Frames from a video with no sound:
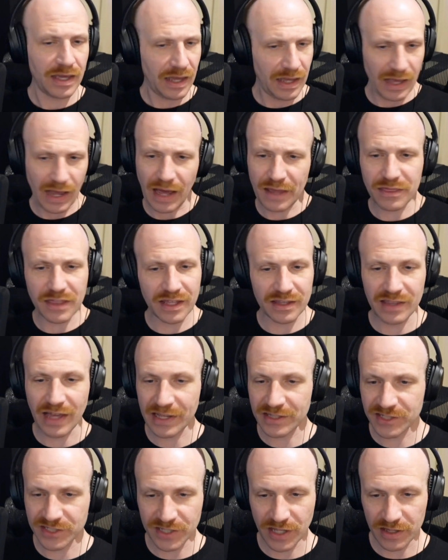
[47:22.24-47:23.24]
I think
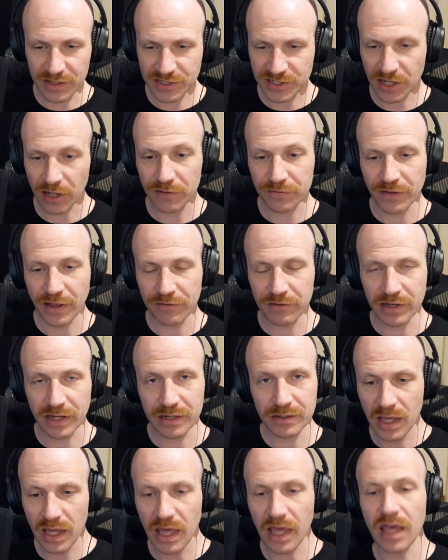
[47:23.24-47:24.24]
that's self-evident.
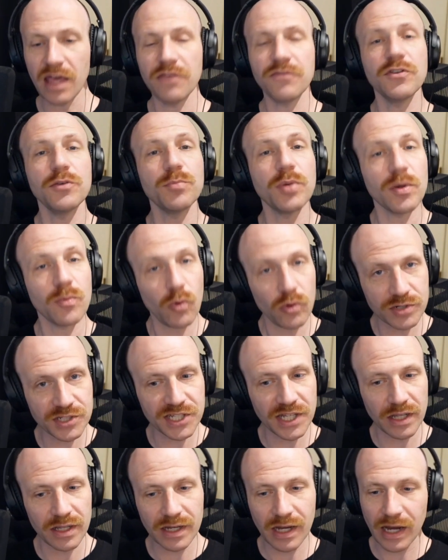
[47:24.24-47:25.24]
If you put more
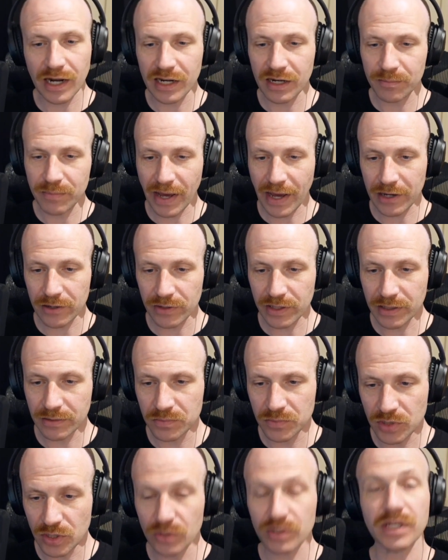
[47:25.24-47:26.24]
silicon in a battery,
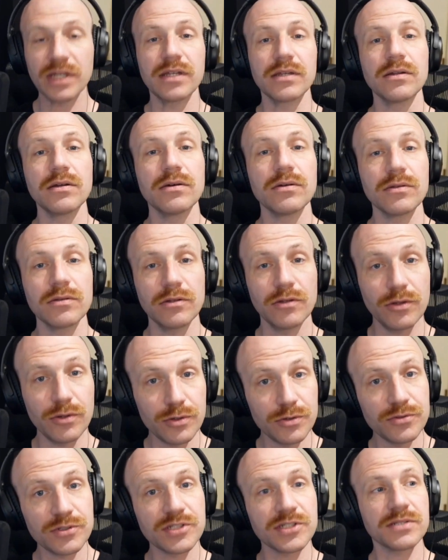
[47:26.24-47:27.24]
you can
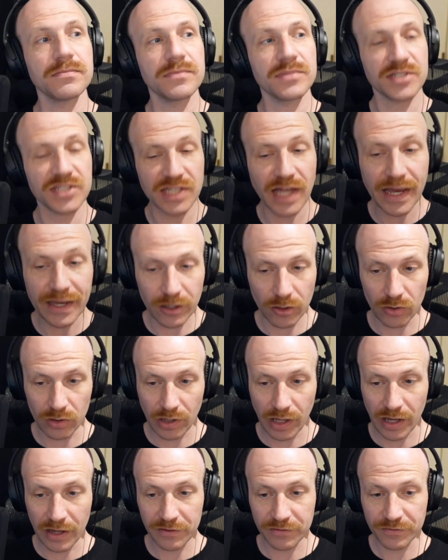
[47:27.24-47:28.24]
lose cycle
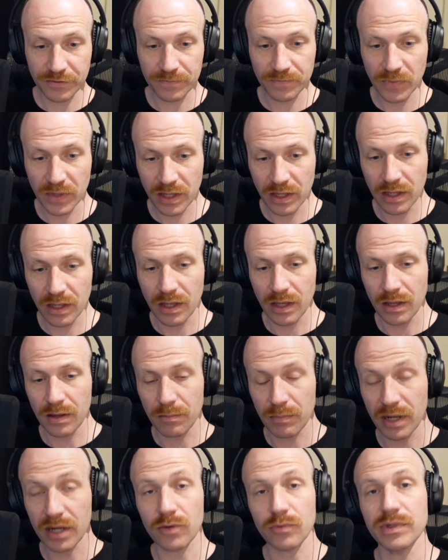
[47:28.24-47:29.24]
life,
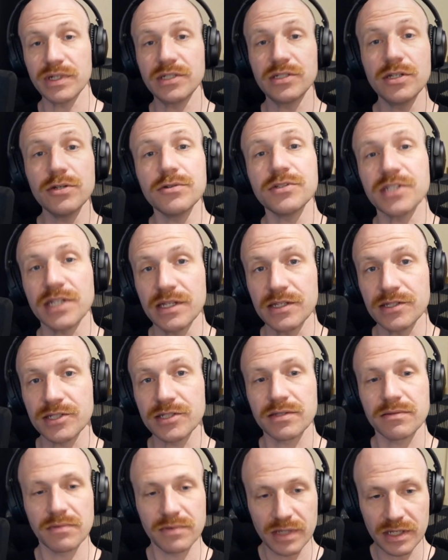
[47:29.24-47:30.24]
but it
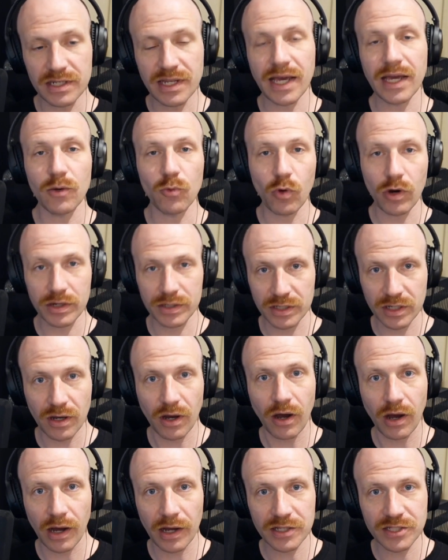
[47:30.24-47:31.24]
reduces the day 1
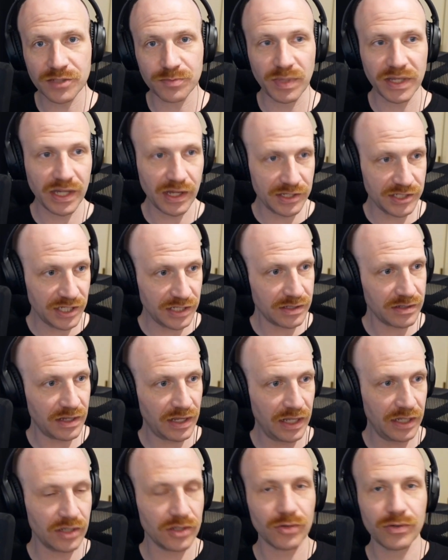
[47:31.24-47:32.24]
cost because it
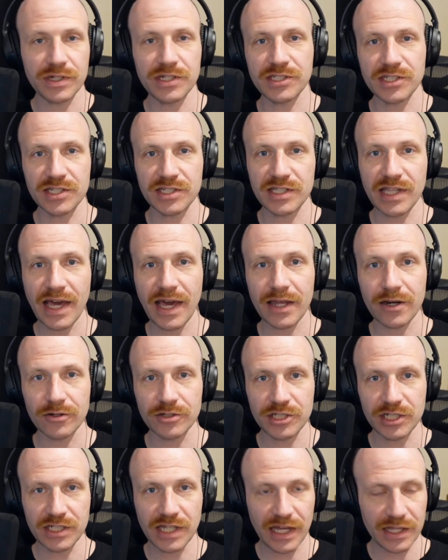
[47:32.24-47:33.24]
increases the
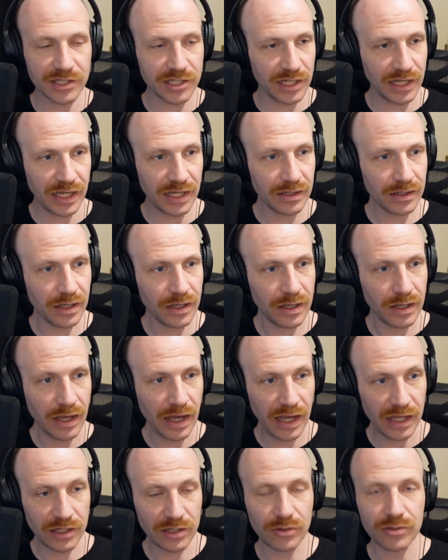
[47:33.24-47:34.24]
energy density
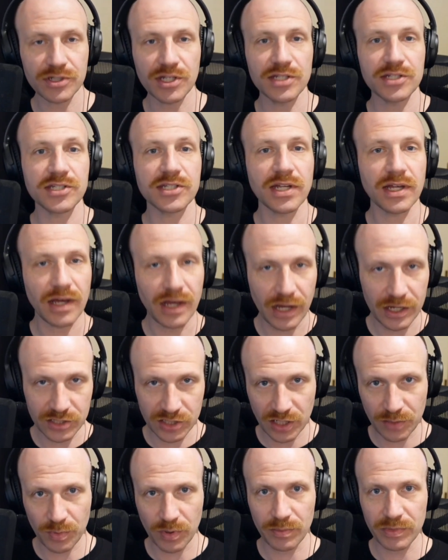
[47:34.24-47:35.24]
and uses a
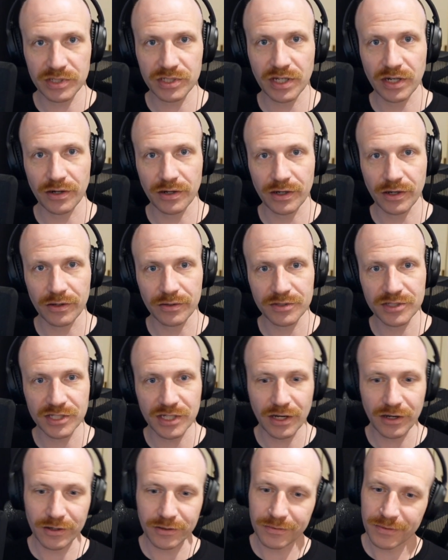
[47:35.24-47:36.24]
cheaper material.
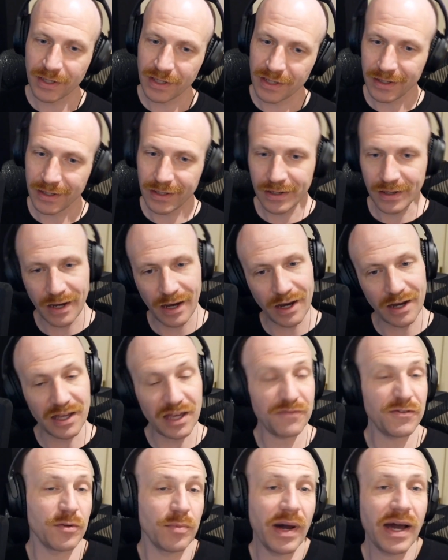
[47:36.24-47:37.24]
So
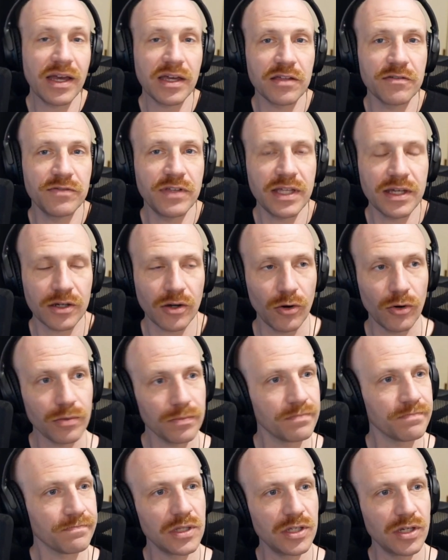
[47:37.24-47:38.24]
if you're buying a vehicle,
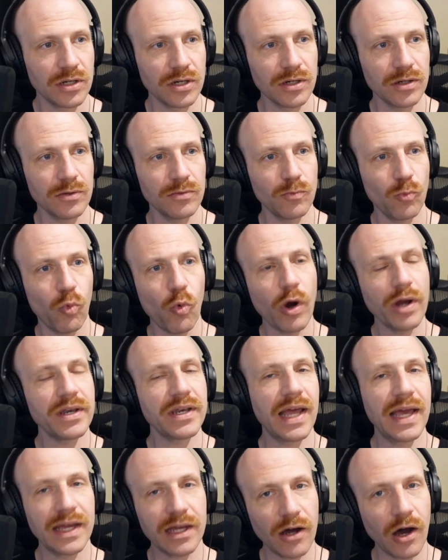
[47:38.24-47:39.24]
your
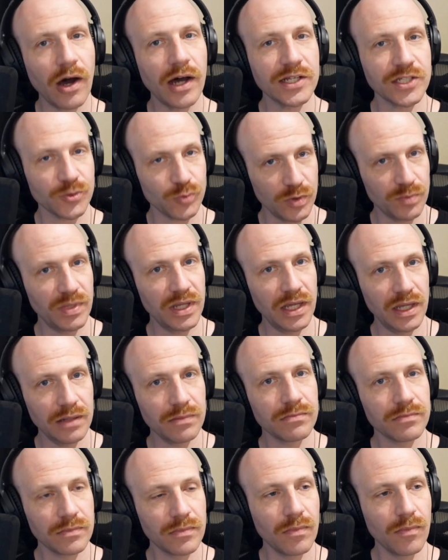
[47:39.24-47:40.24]
1-day cost would be
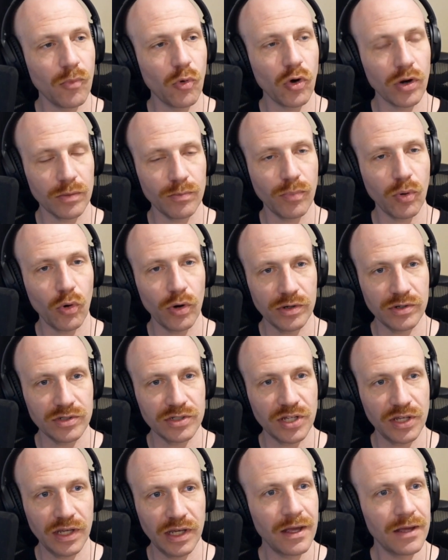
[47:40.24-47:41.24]
more important
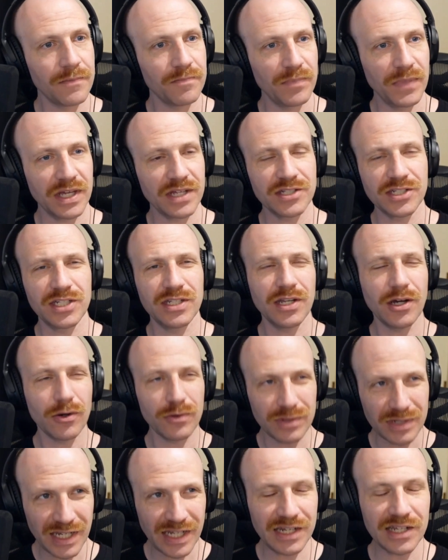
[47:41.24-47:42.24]
to you because you don't
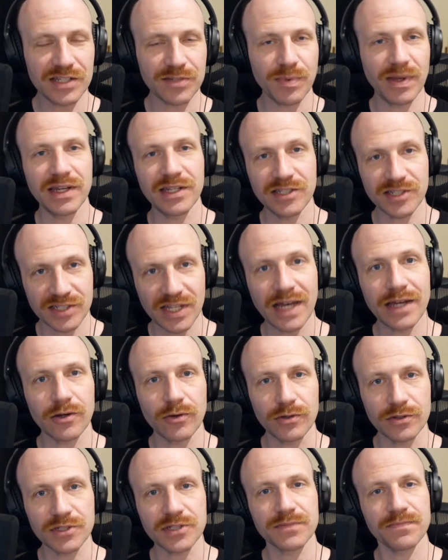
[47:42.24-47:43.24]
need as many
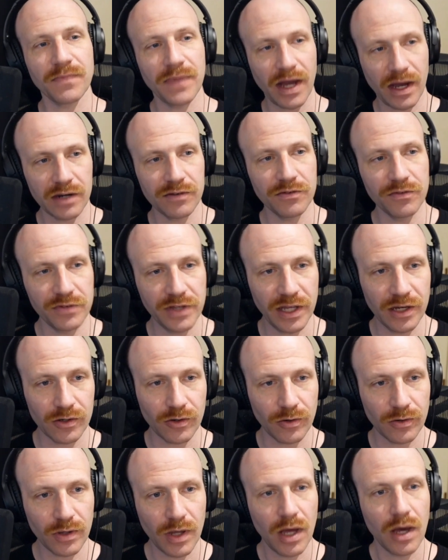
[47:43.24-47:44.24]
cycles out of a
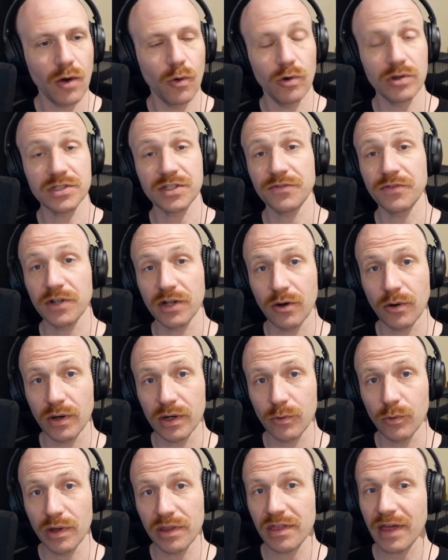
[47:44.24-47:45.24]
vehicle. Whereas if you're going
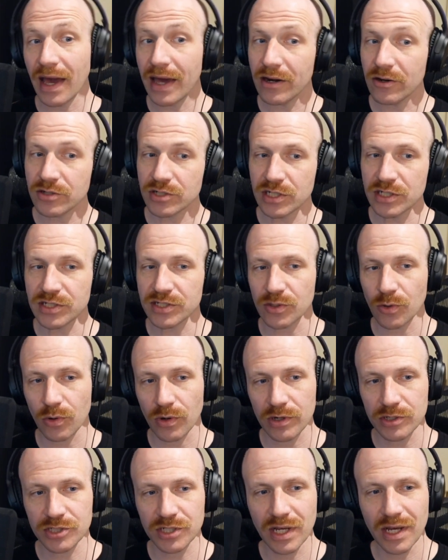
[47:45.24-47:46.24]
with energy
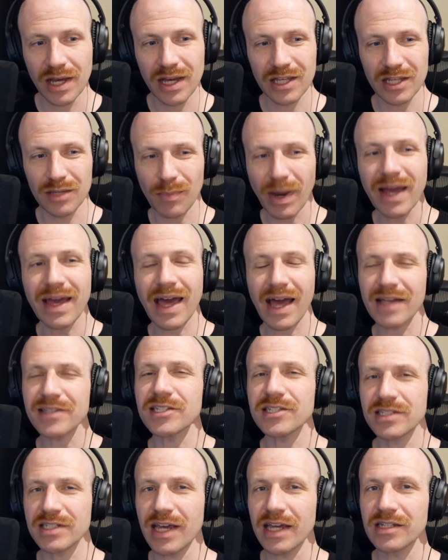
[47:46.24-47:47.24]
storage, you might
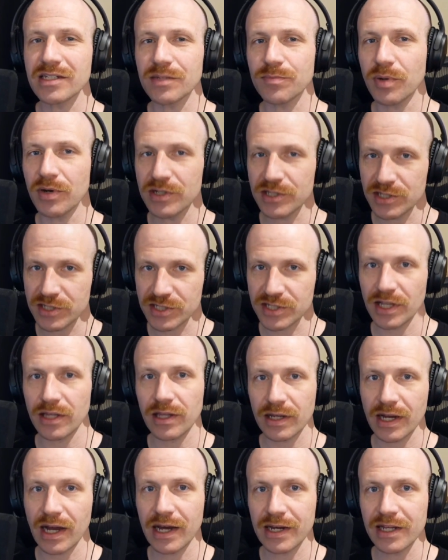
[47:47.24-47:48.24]
hesitate to put
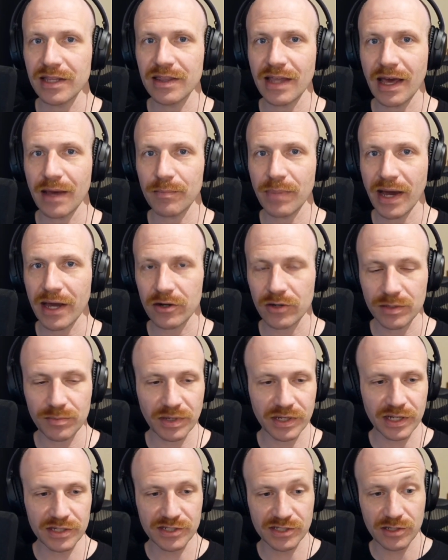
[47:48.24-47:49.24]
silicon in that battery
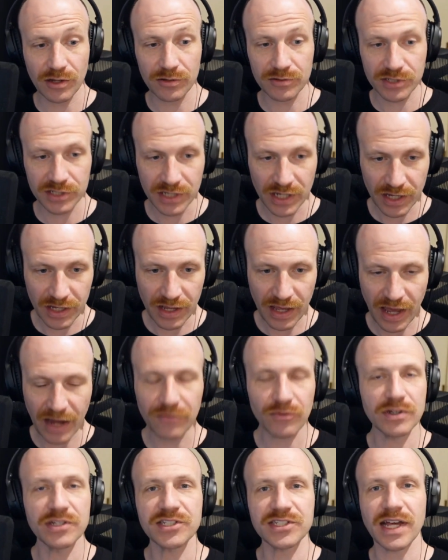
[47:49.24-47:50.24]
because
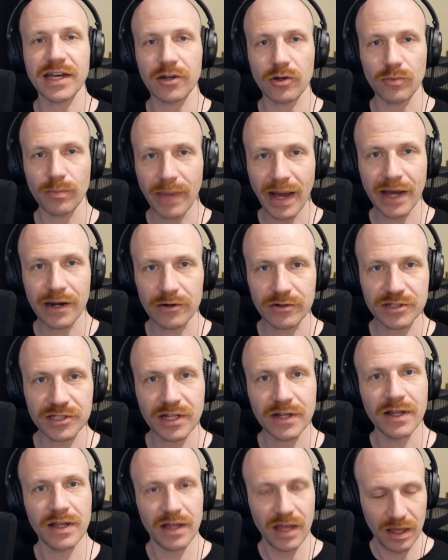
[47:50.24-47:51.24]
every cycle matters
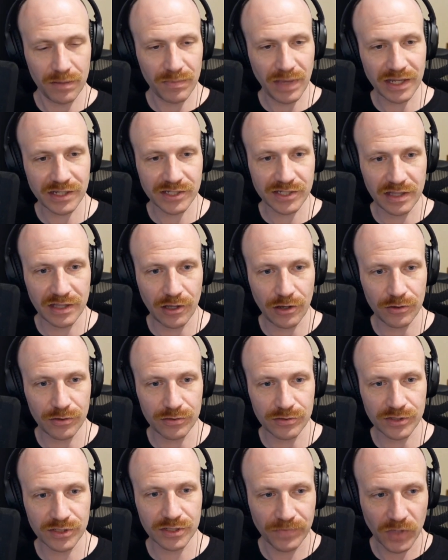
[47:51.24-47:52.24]
and makes
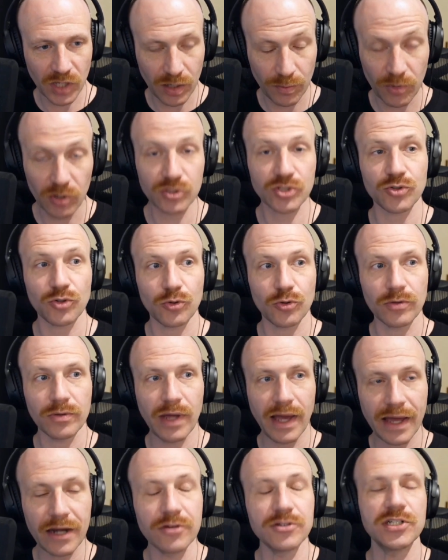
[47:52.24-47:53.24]
those commercial
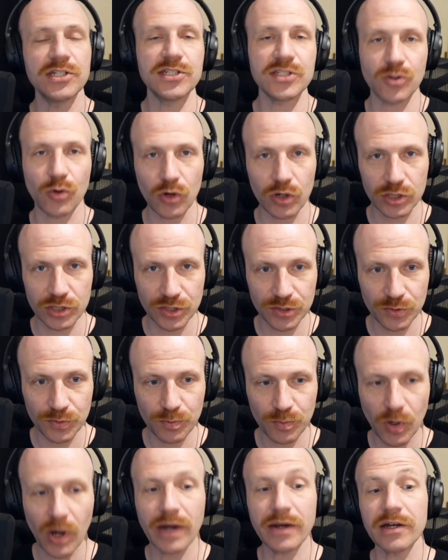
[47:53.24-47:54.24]
energy storage
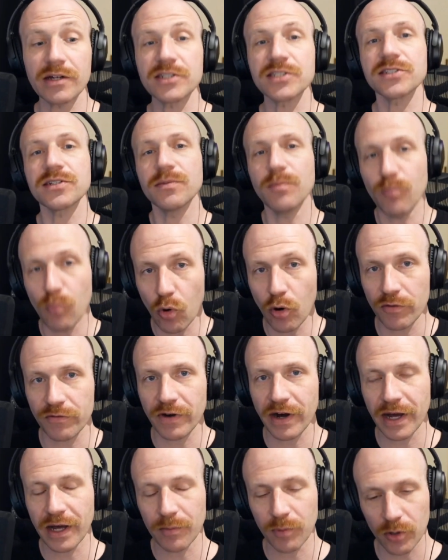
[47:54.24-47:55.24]
products more
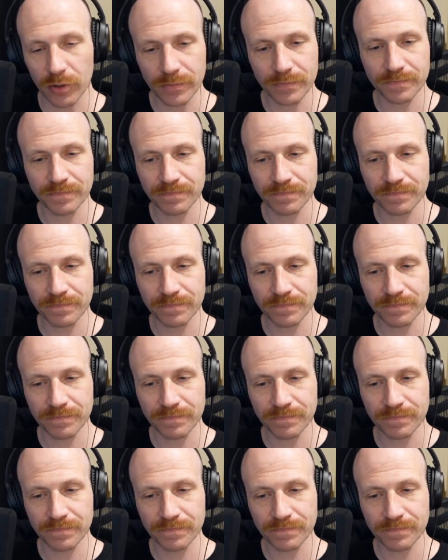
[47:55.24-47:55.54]
viable.